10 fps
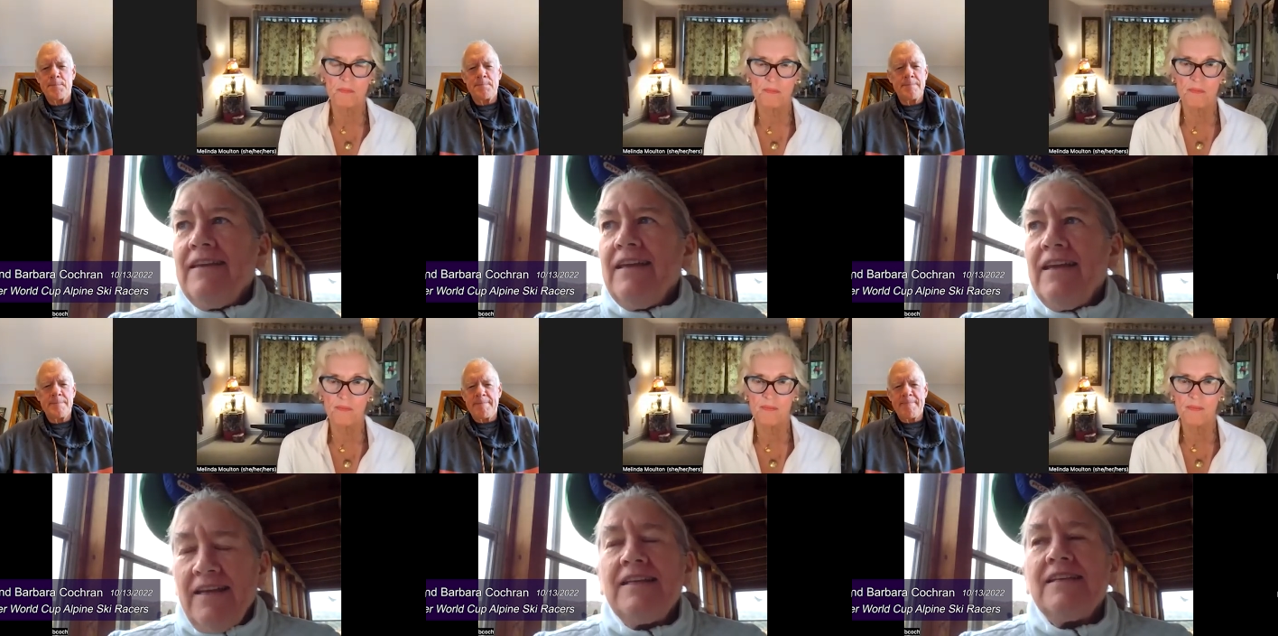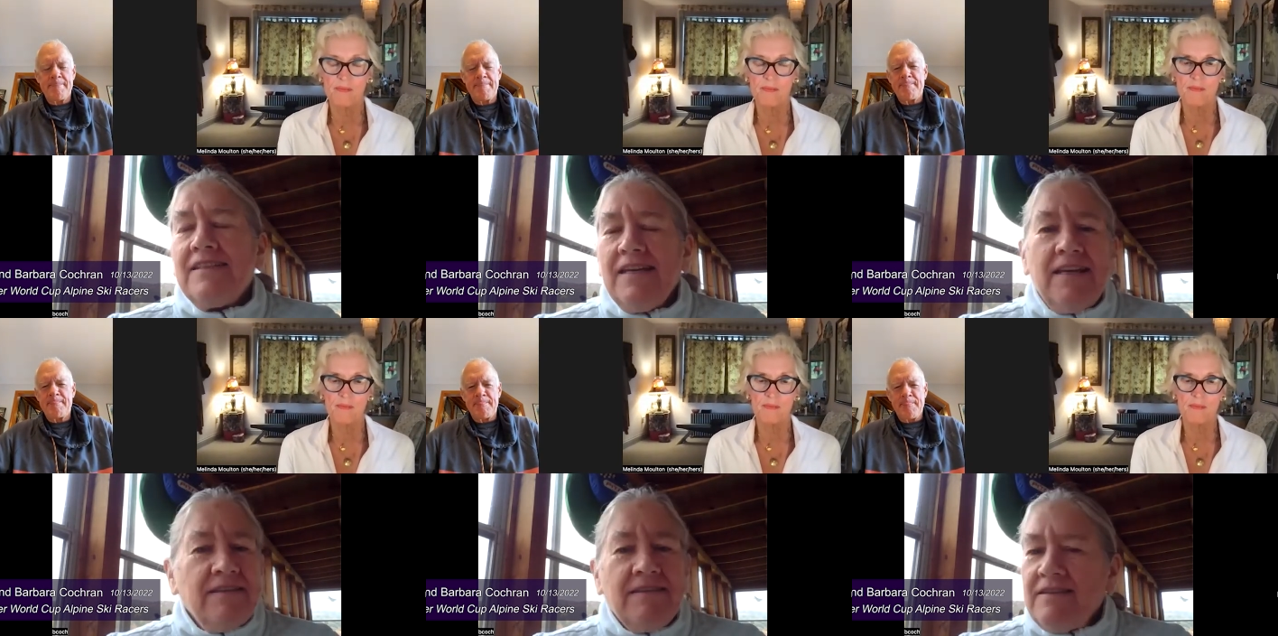Speaker 1: it, it is
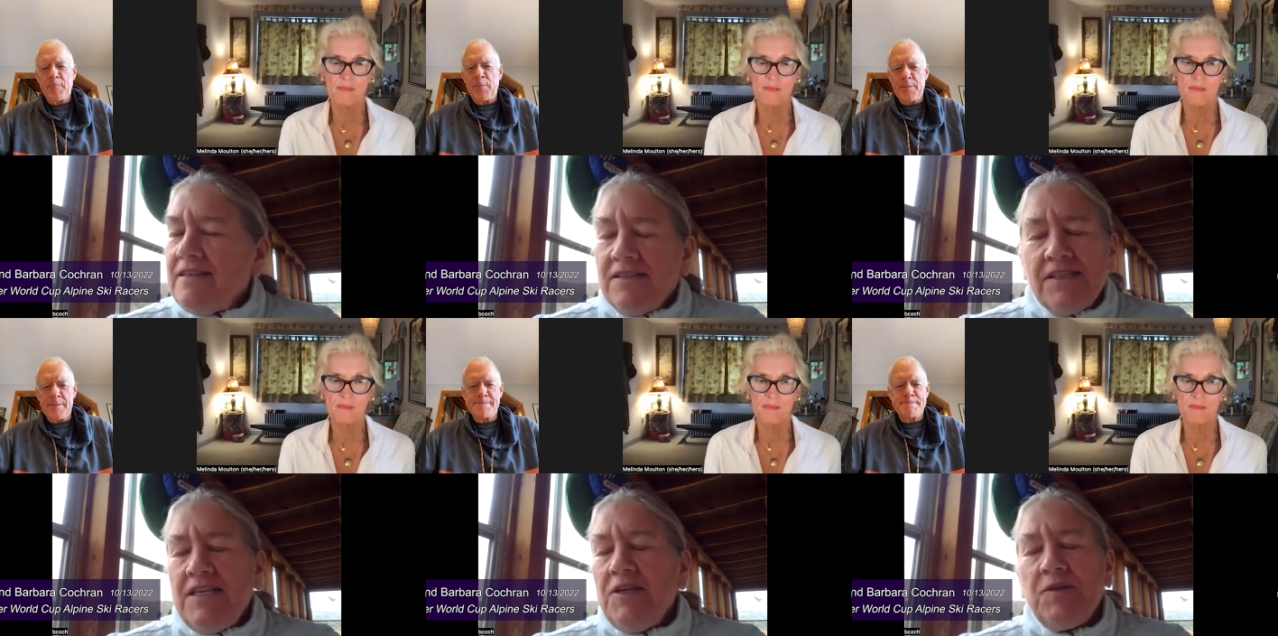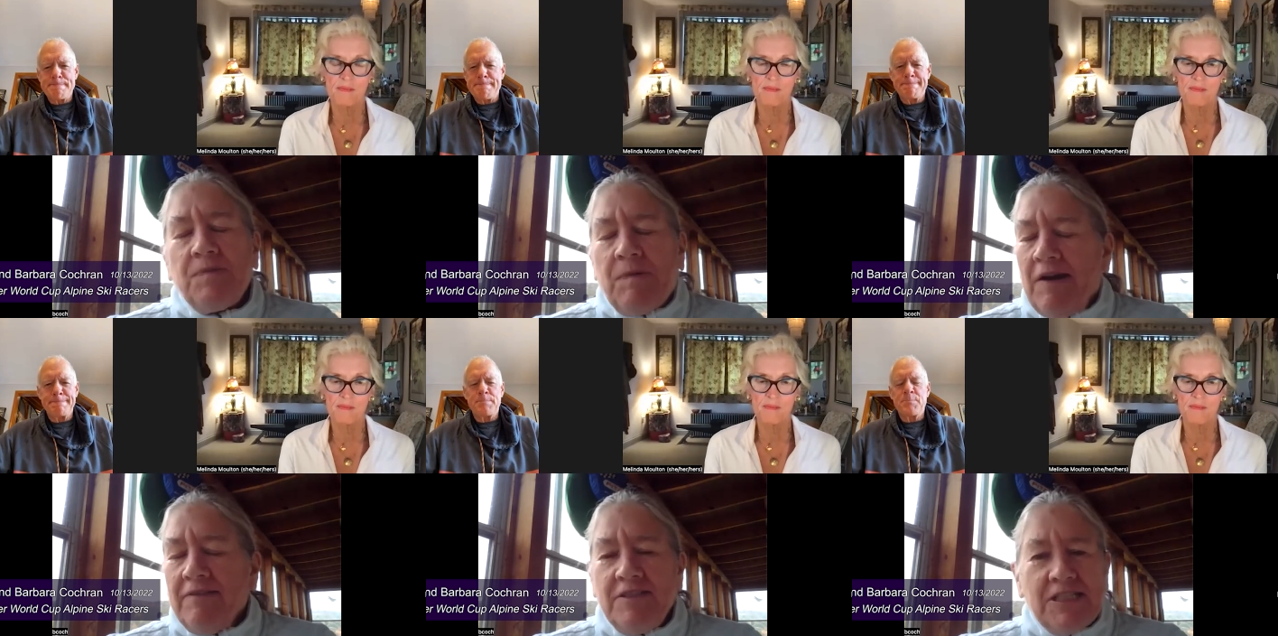it there's a huge
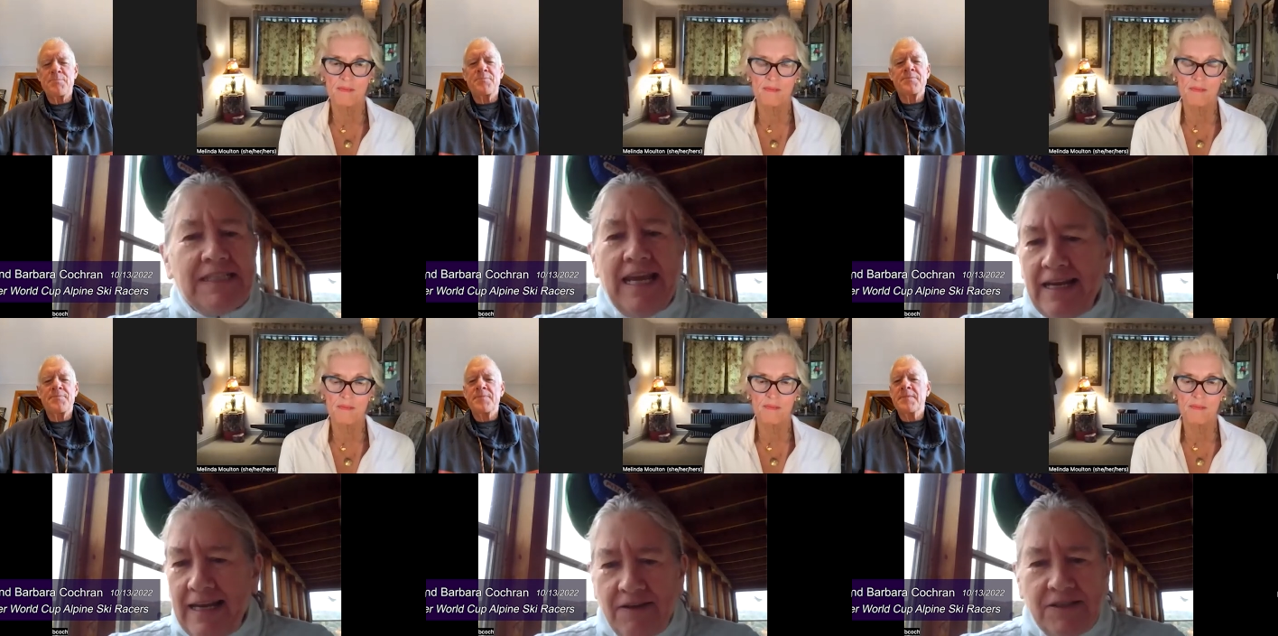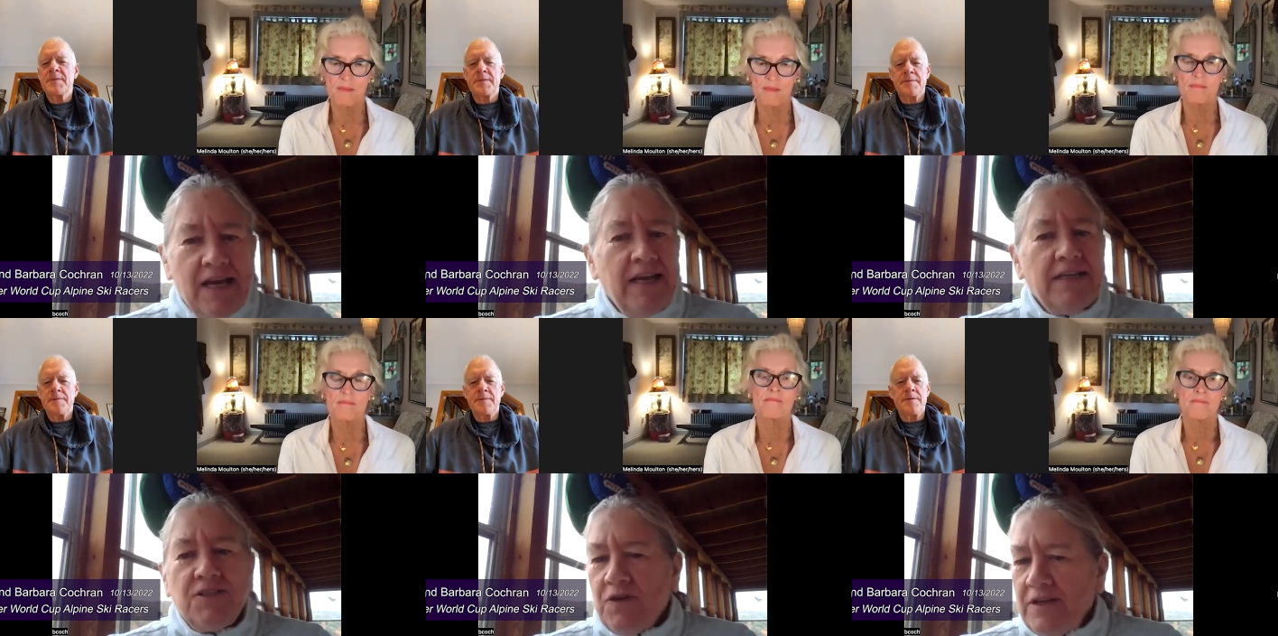part of just getting
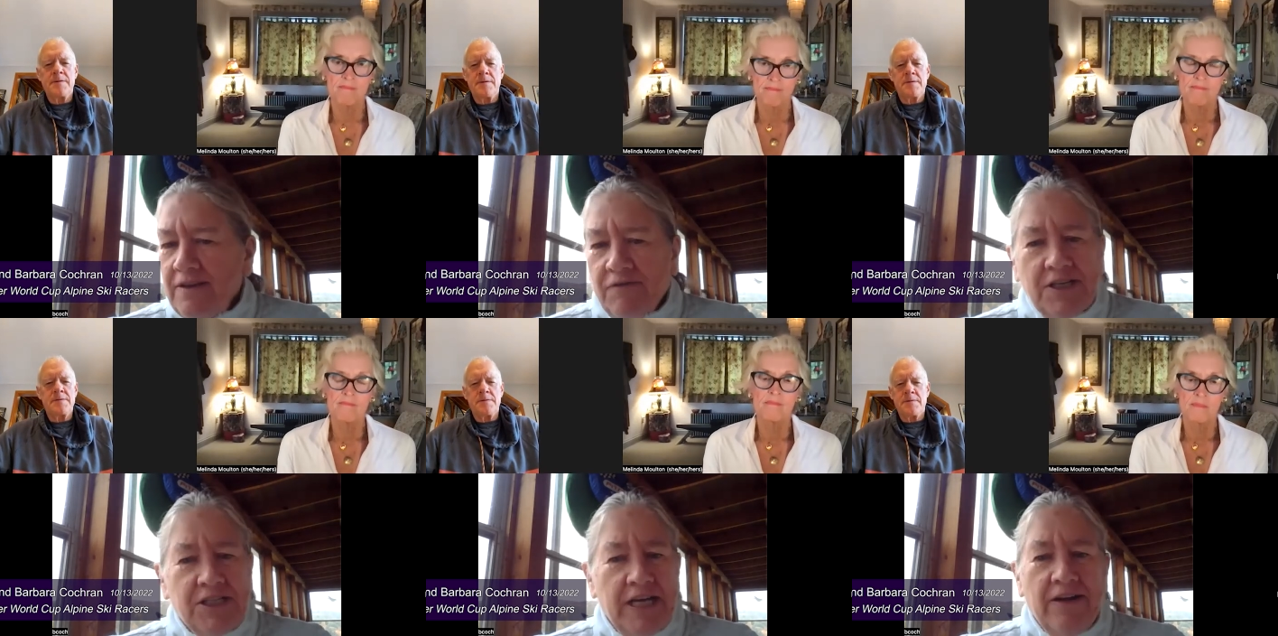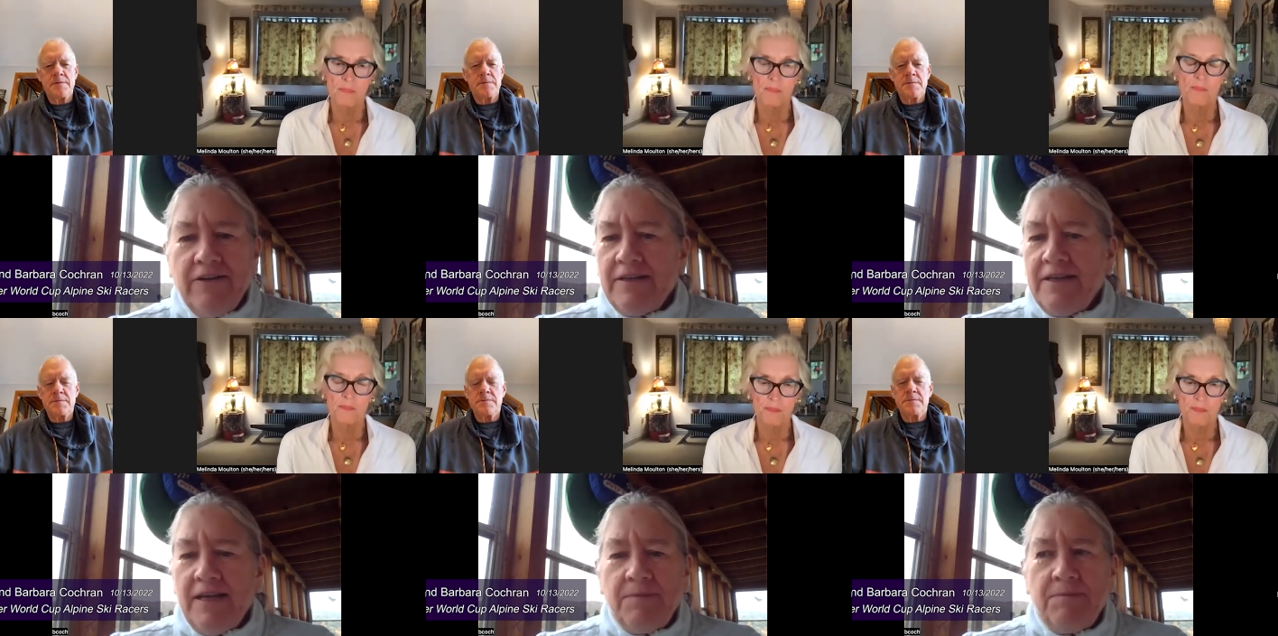outside, enjoying the fresh air,
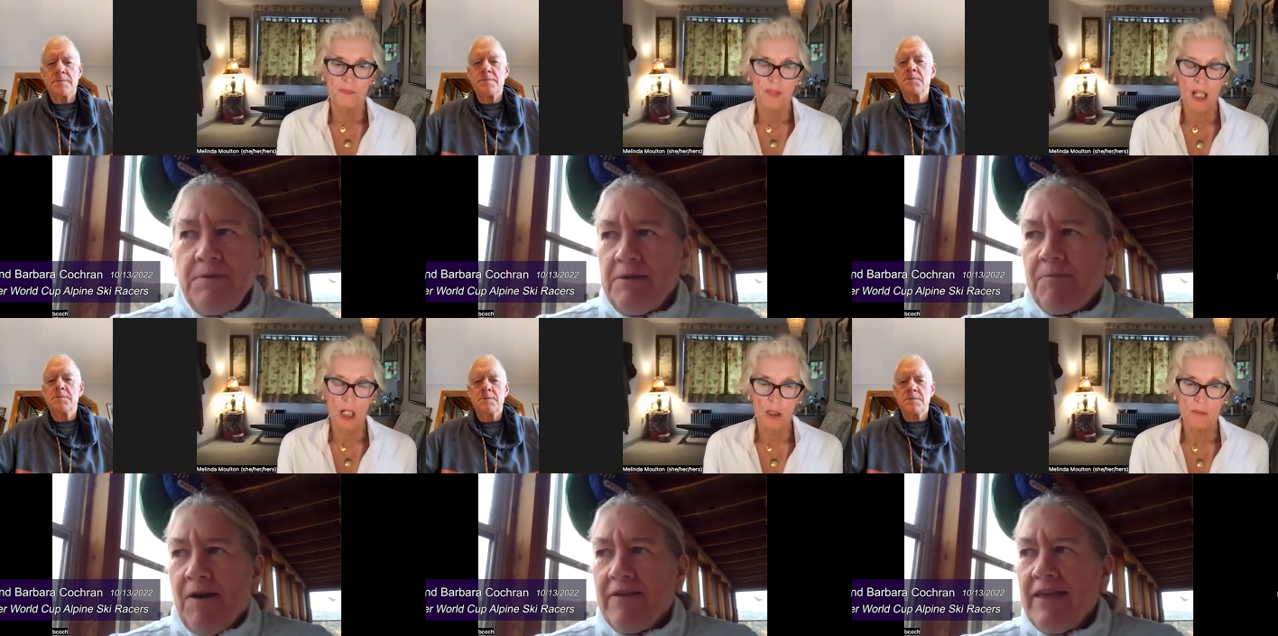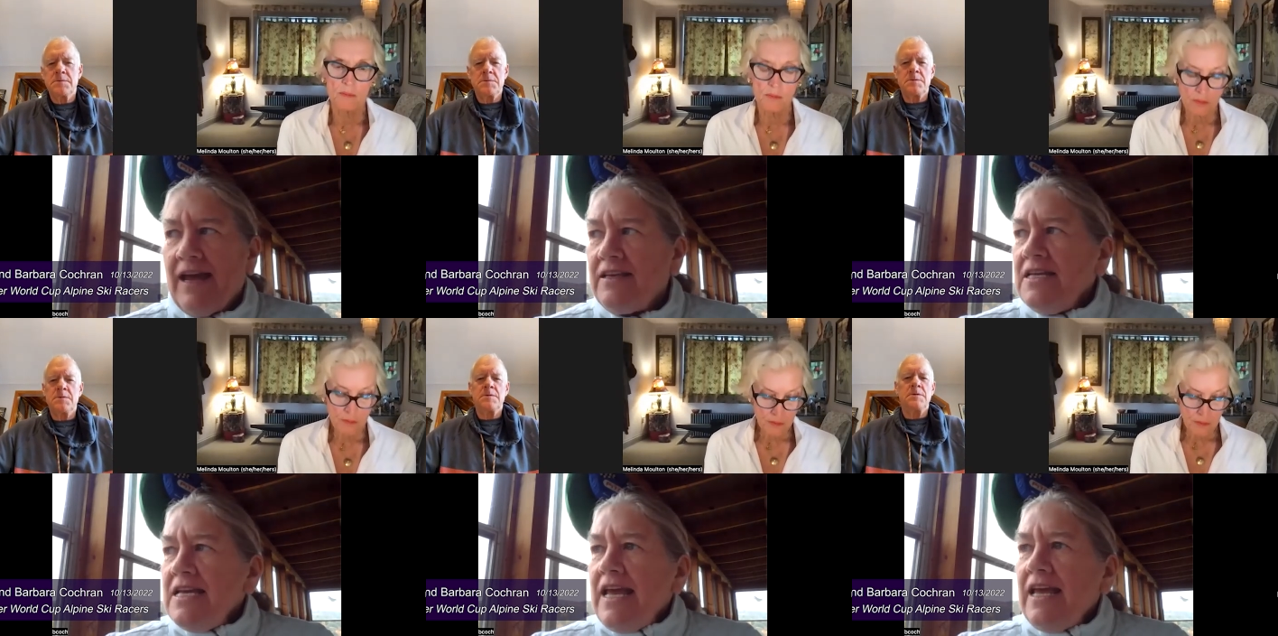and and being part of that.
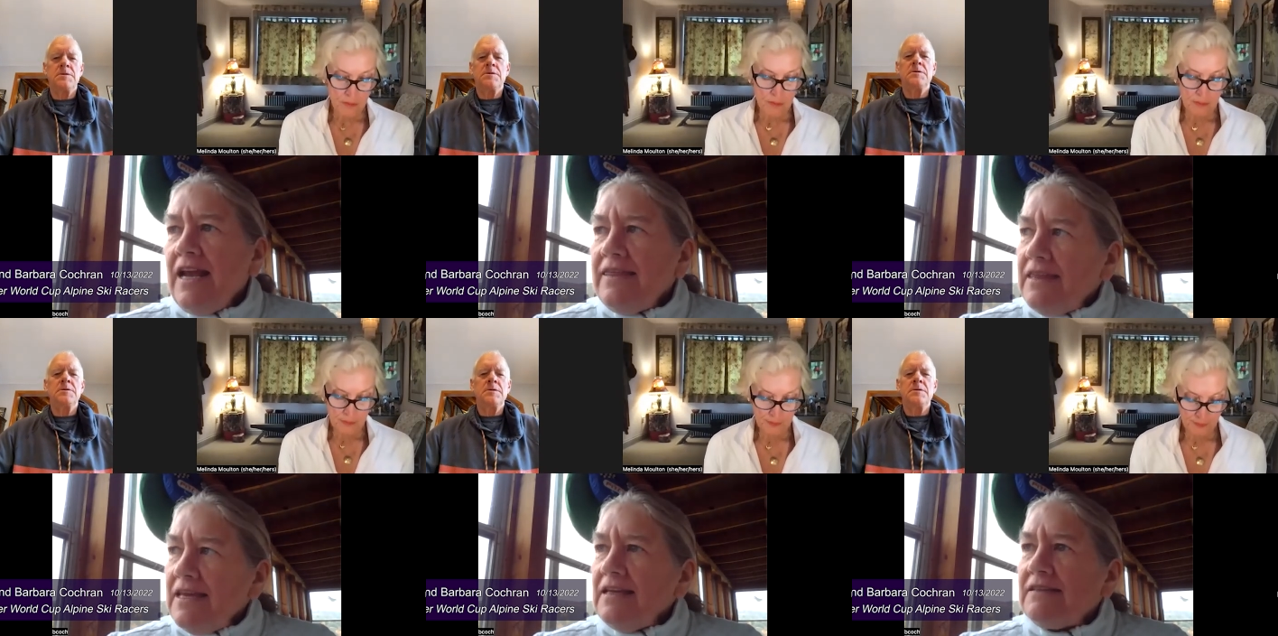And I think